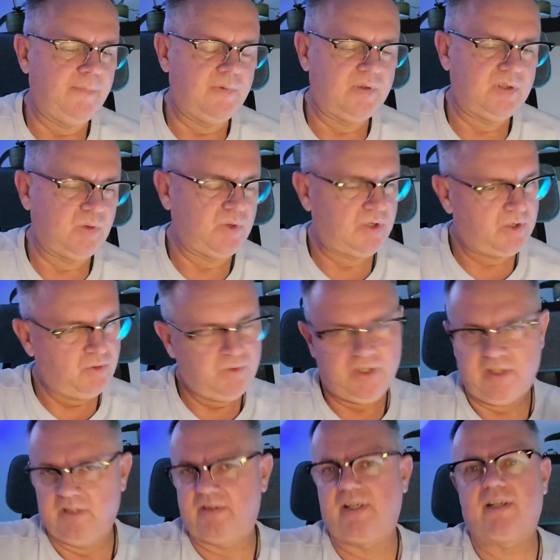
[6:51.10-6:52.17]
So not only
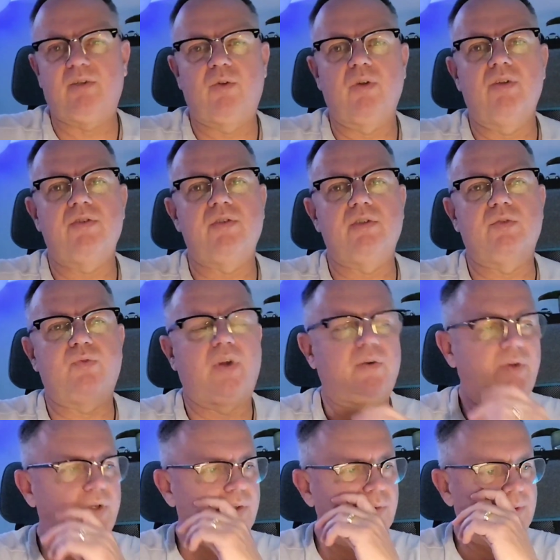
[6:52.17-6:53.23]
the technology is
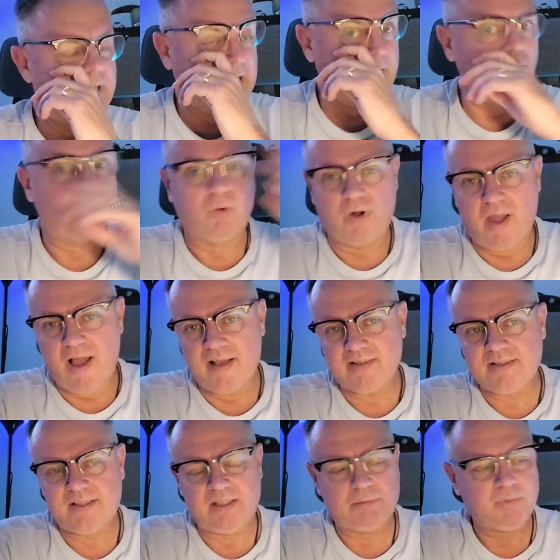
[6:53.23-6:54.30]
very good and long
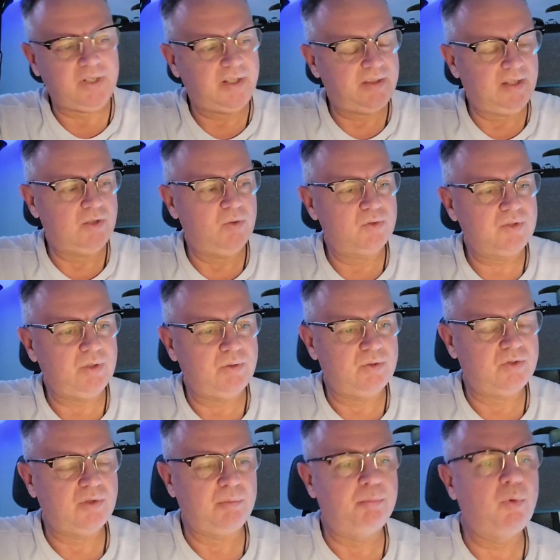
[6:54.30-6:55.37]
lasting, but I think also the
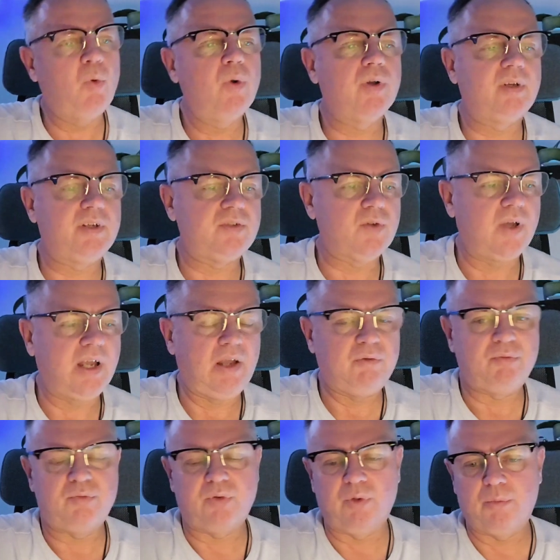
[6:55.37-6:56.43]
support that you have
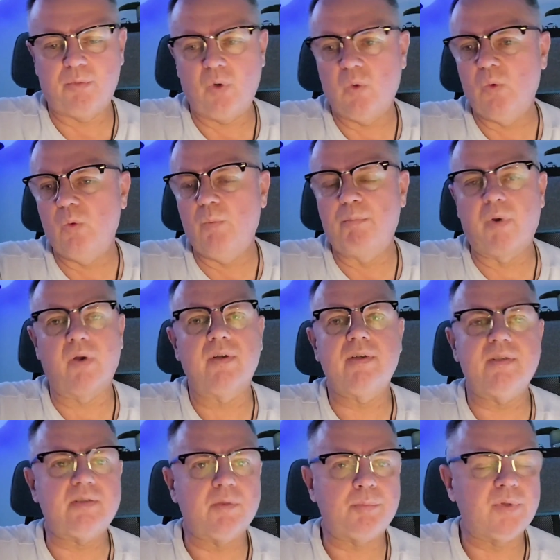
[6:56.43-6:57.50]
from all
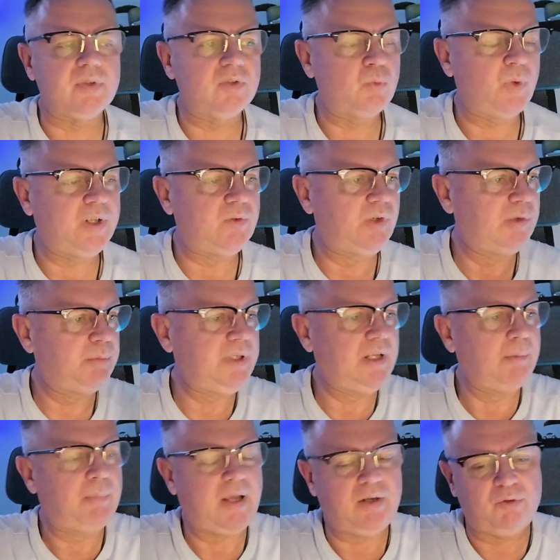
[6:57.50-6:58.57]
participants, whether it be
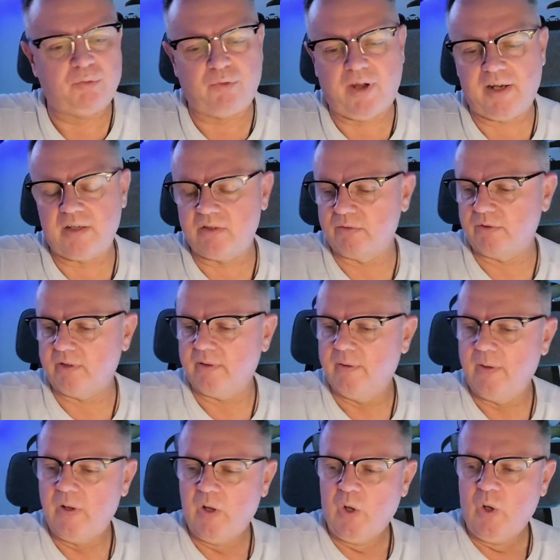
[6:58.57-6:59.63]
a manufacturer
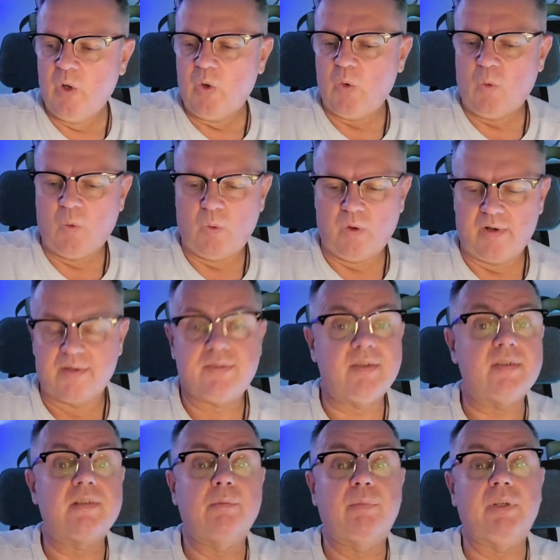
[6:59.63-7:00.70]
or a
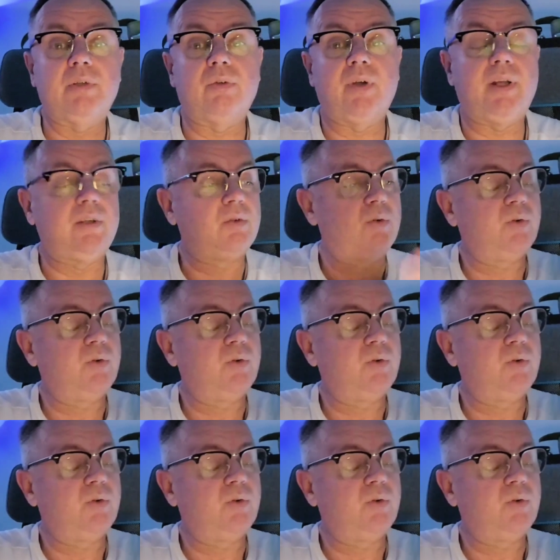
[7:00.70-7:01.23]
system integrator